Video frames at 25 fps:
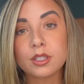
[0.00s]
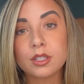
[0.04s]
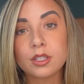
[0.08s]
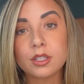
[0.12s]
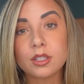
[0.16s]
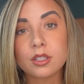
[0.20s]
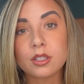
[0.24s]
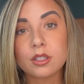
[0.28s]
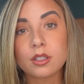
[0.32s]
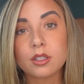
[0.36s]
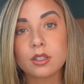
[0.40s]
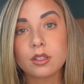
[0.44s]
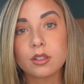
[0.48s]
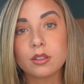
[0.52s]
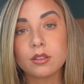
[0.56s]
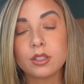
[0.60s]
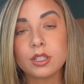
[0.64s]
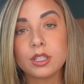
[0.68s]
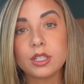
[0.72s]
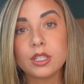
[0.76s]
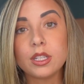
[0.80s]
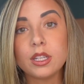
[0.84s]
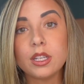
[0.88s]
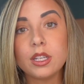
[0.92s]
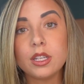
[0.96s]
this
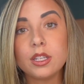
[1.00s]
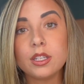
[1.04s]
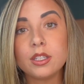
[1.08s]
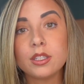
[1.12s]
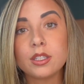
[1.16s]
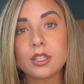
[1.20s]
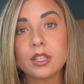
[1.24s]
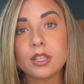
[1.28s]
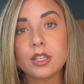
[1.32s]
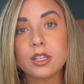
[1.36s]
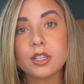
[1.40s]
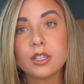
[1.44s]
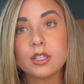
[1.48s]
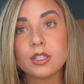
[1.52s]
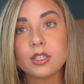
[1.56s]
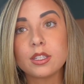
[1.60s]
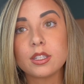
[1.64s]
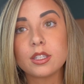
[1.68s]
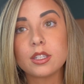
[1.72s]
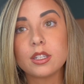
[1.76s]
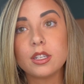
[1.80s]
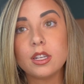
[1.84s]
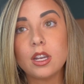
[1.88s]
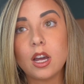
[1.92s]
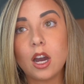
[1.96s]
disease
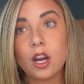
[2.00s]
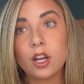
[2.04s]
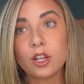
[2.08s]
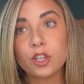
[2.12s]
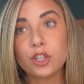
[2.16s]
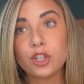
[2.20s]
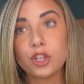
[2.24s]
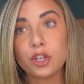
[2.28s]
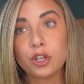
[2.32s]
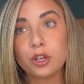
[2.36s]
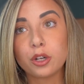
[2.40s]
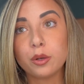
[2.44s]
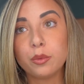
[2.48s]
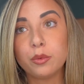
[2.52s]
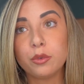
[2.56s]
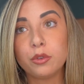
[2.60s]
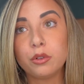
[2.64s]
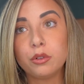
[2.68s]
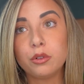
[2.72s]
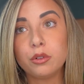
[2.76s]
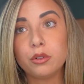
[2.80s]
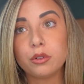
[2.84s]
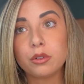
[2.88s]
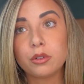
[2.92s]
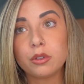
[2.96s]
is not
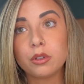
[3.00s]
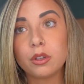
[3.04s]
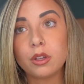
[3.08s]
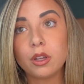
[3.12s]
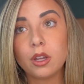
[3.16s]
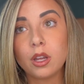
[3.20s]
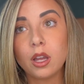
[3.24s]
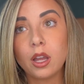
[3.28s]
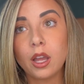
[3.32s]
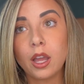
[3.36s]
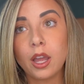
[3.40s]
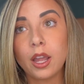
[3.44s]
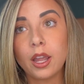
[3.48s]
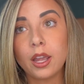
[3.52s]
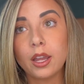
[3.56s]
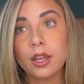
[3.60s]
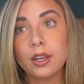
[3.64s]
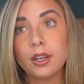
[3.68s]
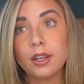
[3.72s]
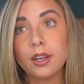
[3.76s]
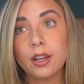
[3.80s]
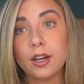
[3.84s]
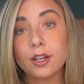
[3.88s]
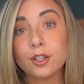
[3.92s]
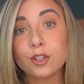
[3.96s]
curable
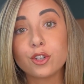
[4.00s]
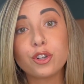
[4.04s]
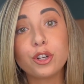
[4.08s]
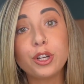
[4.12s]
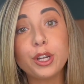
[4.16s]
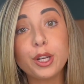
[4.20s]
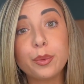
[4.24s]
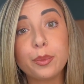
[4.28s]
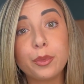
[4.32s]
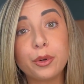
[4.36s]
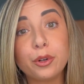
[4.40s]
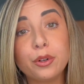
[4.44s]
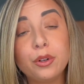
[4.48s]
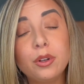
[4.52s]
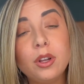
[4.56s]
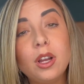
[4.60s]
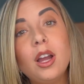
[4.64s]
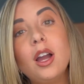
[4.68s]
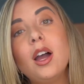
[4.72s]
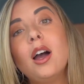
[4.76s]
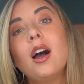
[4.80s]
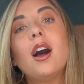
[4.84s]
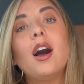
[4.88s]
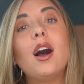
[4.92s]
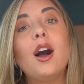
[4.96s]
and not treatable,
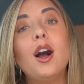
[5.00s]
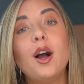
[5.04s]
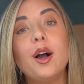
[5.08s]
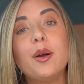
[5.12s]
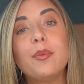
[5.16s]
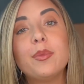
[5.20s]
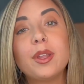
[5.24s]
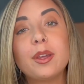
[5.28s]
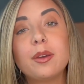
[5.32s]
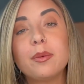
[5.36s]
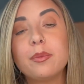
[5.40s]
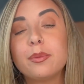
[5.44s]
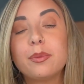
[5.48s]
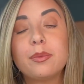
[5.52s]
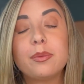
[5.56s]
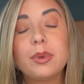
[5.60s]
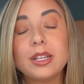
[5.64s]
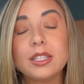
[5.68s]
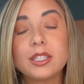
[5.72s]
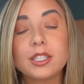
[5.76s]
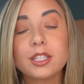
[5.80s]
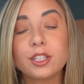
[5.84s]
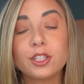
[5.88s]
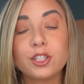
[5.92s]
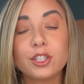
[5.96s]
they
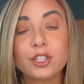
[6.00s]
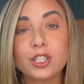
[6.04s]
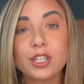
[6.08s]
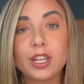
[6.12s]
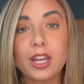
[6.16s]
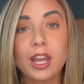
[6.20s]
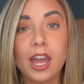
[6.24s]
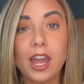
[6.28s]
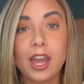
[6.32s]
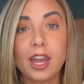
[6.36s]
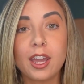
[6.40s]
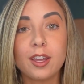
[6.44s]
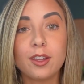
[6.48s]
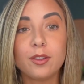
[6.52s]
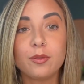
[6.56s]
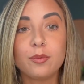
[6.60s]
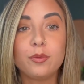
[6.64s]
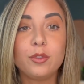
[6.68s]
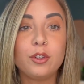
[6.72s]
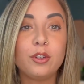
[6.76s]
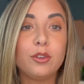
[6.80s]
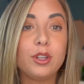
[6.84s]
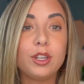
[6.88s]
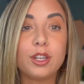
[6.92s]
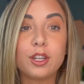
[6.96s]
basically just say, hey,
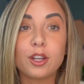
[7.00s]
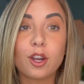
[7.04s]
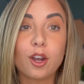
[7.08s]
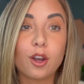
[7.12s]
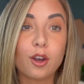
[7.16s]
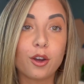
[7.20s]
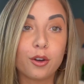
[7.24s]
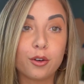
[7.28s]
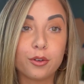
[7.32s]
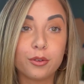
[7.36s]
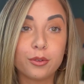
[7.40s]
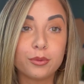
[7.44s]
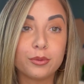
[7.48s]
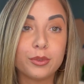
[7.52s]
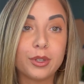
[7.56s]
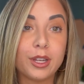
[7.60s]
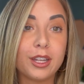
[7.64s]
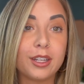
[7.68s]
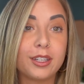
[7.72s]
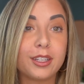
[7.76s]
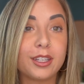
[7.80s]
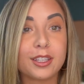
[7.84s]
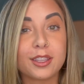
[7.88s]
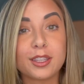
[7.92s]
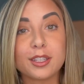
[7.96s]
you need to go
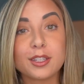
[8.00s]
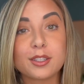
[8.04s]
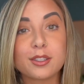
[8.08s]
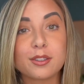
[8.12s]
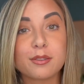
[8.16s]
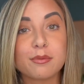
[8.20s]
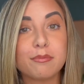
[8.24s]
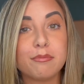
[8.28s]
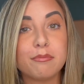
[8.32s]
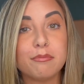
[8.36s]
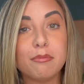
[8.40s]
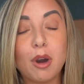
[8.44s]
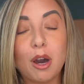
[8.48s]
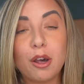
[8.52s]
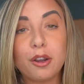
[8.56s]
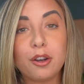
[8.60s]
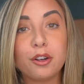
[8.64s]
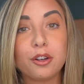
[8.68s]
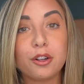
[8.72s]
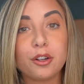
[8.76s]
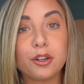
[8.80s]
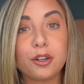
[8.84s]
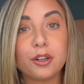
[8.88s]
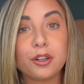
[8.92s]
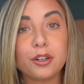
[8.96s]
and get this
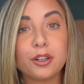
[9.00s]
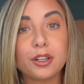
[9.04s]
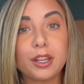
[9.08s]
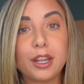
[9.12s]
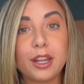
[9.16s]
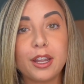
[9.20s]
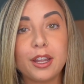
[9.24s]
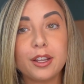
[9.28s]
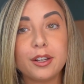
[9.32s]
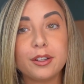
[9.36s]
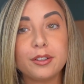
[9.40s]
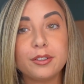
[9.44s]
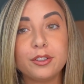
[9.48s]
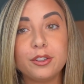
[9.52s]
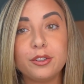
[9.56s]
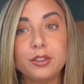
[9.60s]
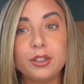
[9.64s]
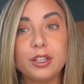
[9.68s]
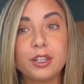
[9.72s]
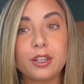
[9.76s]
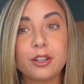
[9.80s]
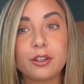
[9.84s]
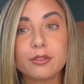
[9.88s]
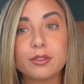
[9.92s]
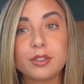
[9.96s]
monitored and you
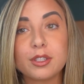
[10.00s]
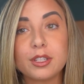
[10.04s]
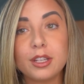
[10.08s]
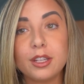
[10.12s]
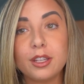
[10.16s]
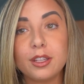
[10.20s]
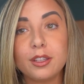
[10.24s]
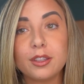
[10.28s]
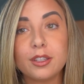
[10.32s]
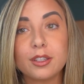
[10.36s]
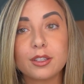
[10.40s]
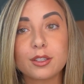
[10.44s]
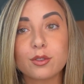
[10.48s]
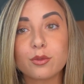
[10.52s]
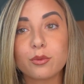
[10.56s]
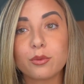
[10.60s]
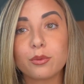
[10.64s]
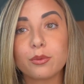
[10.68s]
need to go see this